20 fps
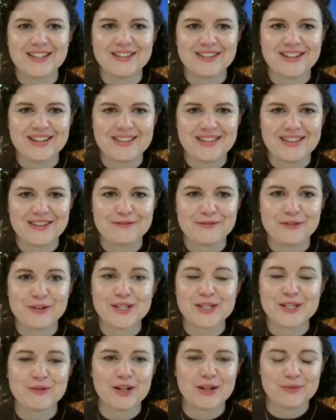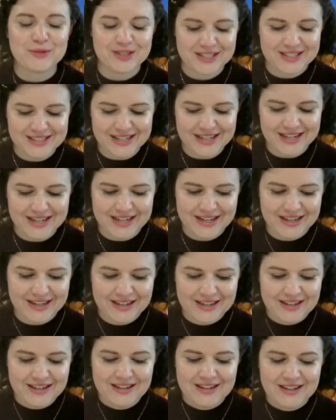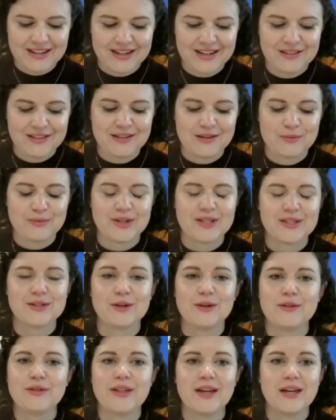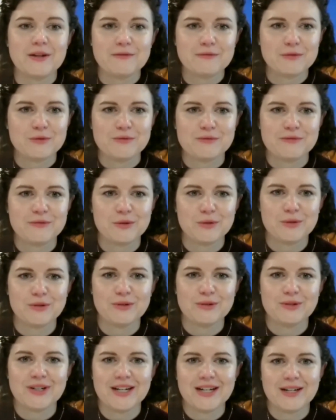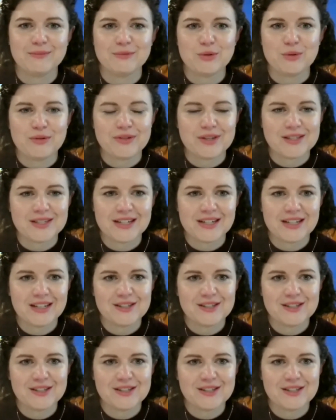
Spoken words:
I think, first of all, I want to say, I think we're so thankful for authors and